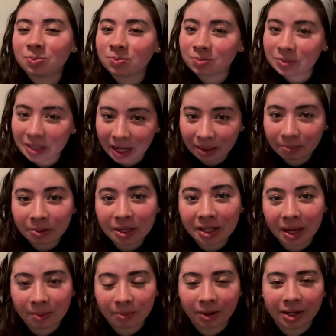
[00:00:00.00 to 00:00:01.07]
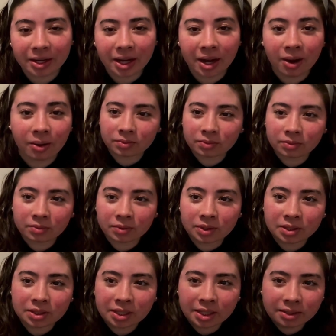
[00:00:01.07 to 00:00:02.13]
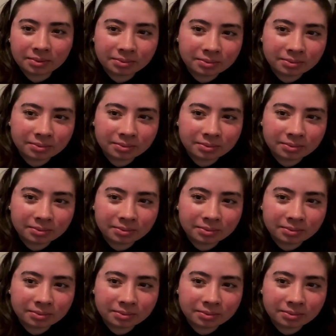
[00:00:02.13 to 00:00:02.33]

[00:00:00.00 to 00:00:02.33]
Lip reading: 10 p.m. right now. 10.